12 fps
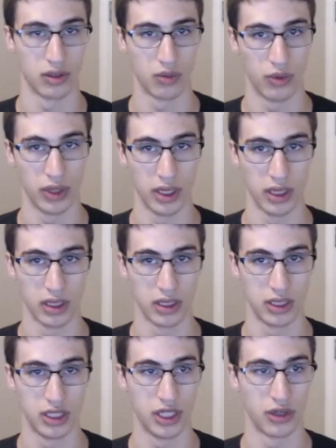we
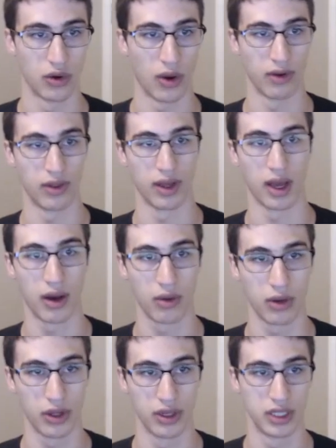zero everything out,
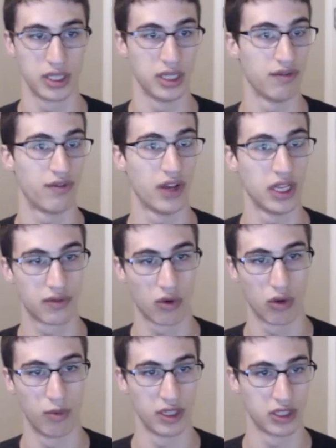you're going to see phase
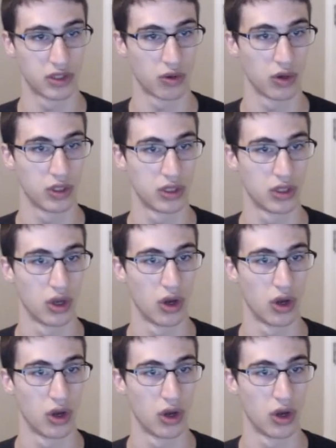4 Bis swords